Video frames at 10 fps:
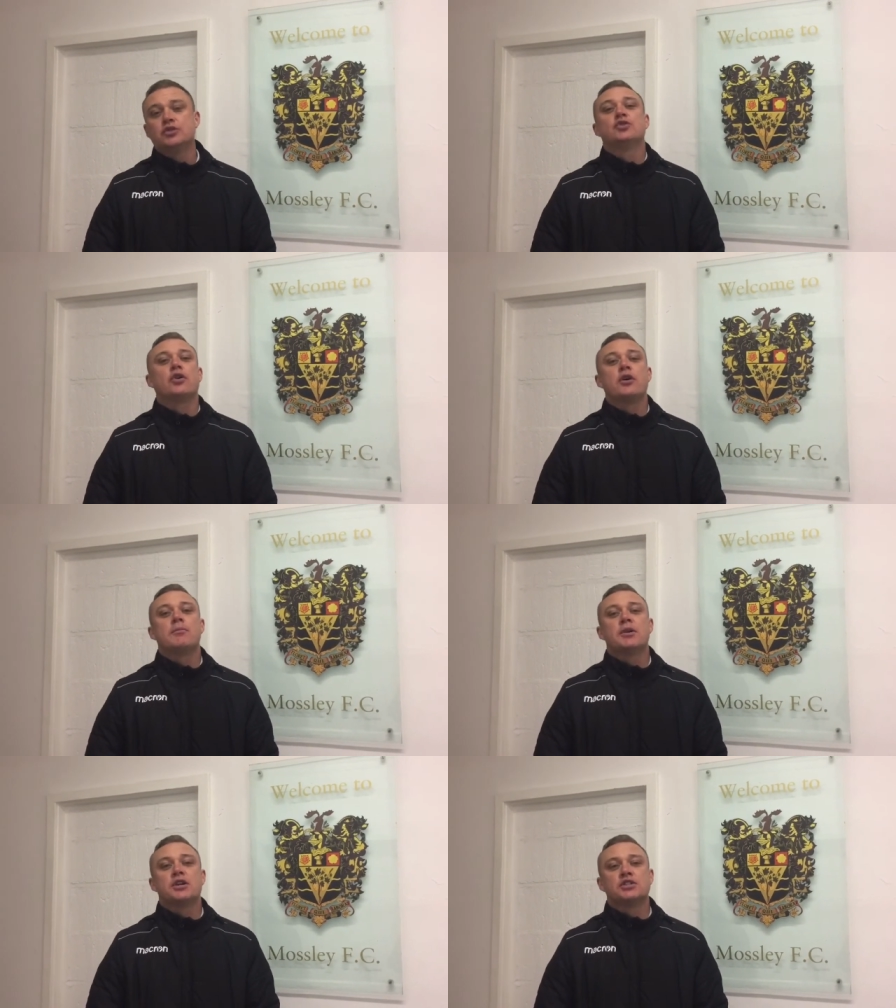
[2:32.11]

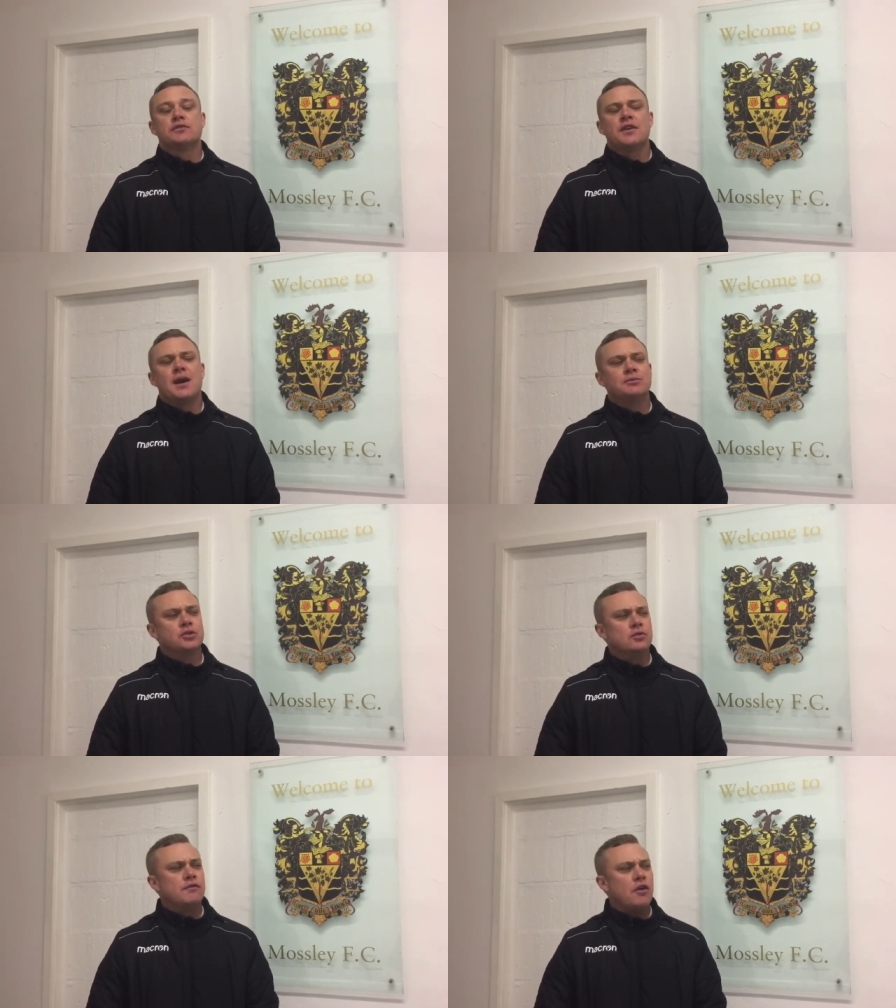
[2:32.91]
destroying because of the
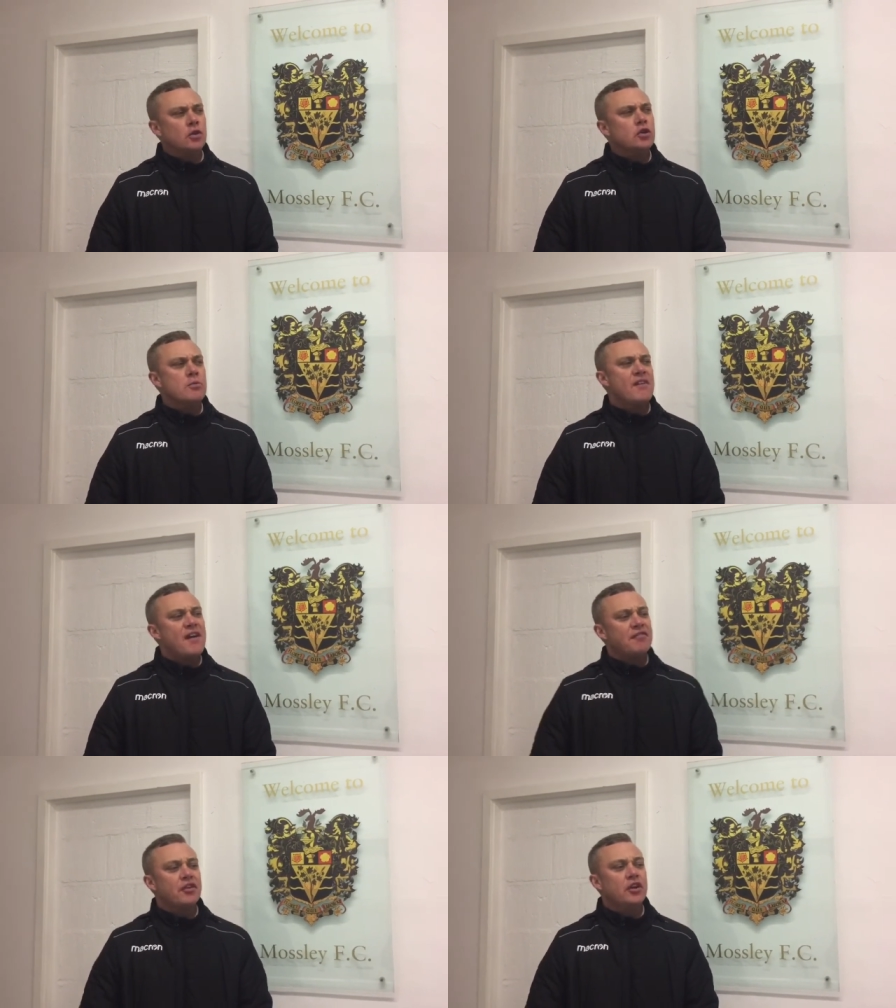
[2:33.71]
absolute volume of
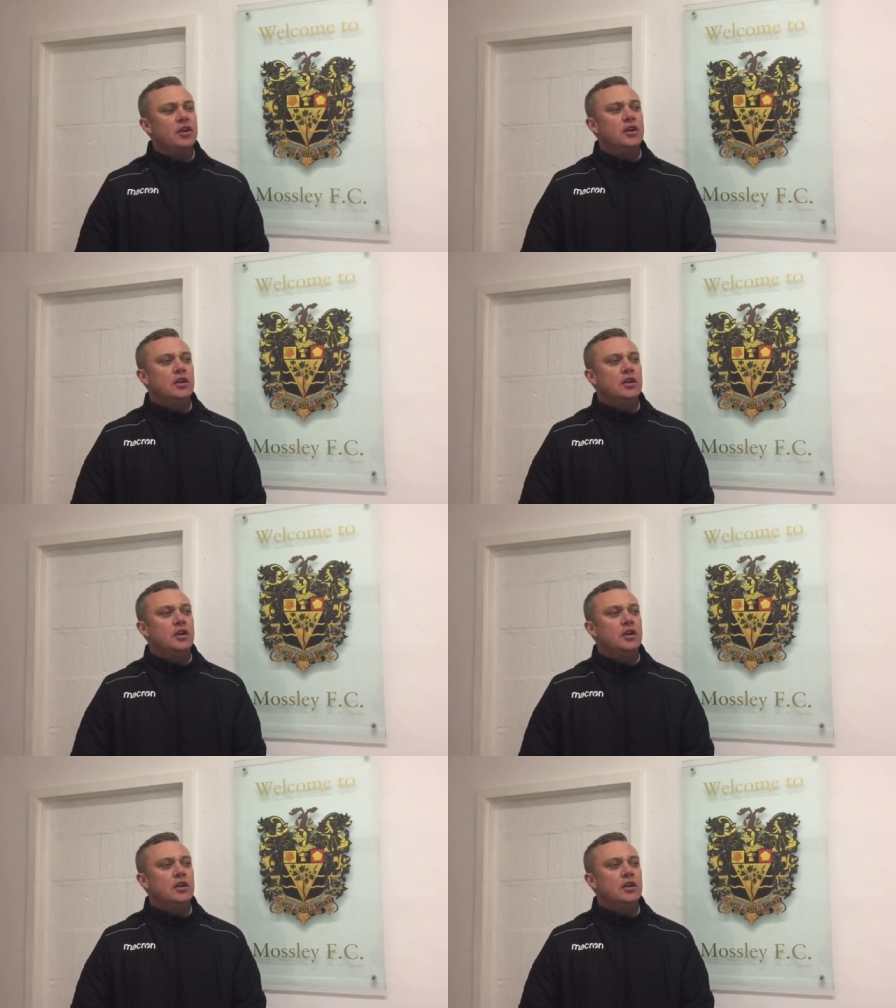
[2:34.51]
effort